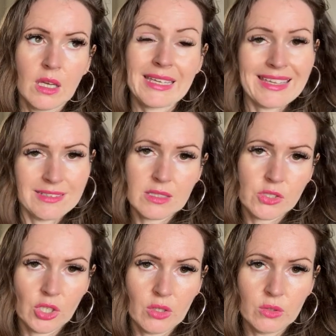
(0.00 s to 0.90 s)

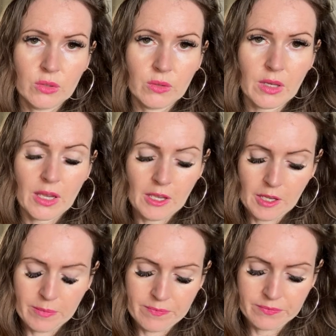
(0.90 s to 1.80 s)
against you.
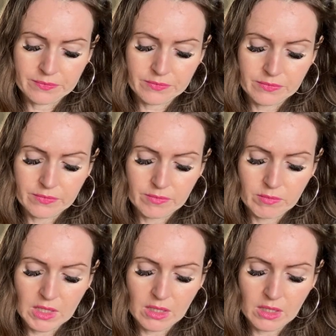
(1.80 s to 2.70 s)
You know,
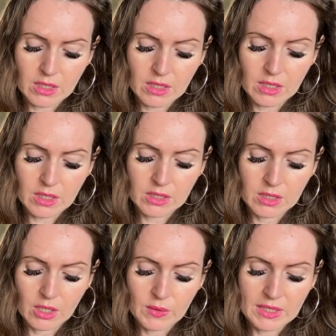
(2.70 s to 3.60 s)

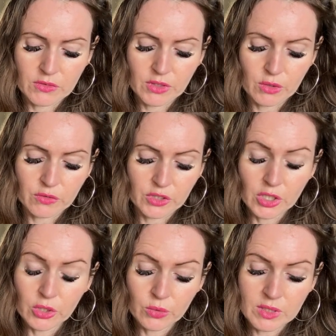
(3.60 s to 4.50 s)
even though for
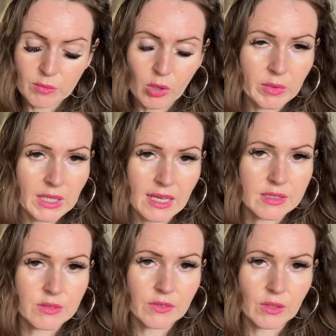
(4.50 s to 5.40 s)
you it probably
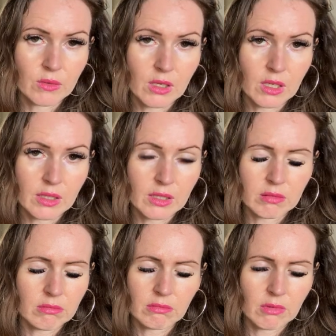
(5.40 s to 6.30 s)
has felt like
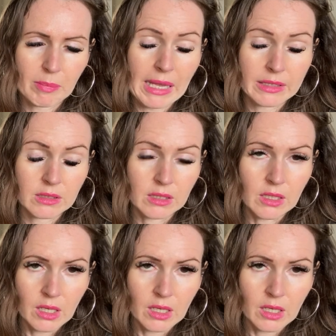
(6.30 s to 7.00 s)
a pain.